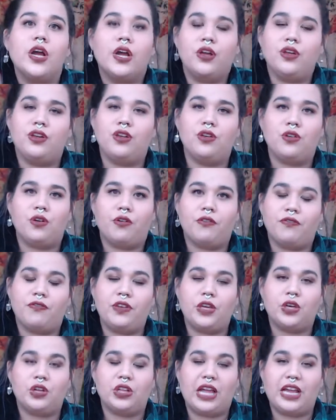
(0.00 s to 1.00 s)
You don't
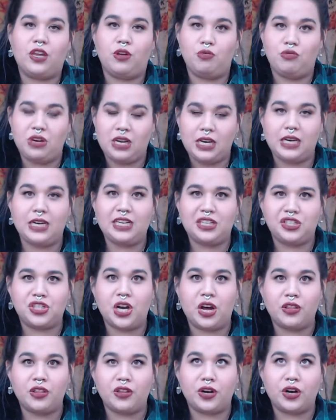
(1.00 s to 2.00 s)
feel like you need each
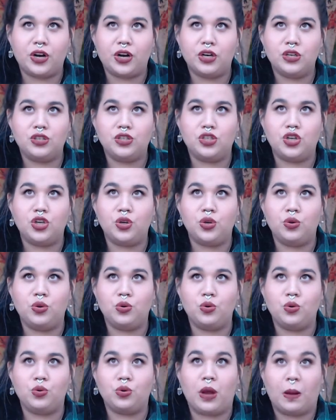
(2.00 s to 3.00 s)
other
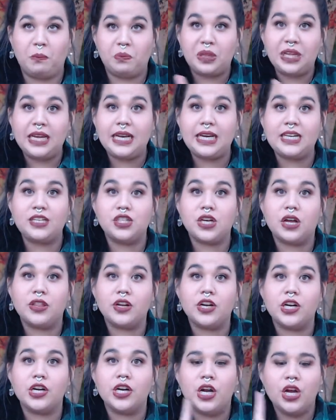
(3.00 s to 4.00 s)
to complete each
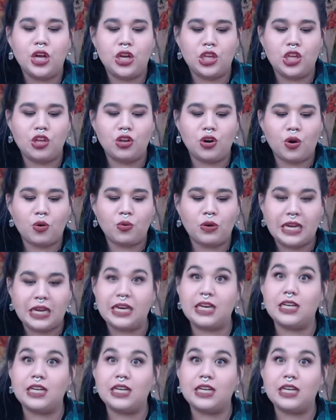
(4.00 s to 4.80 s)
other. You don't need each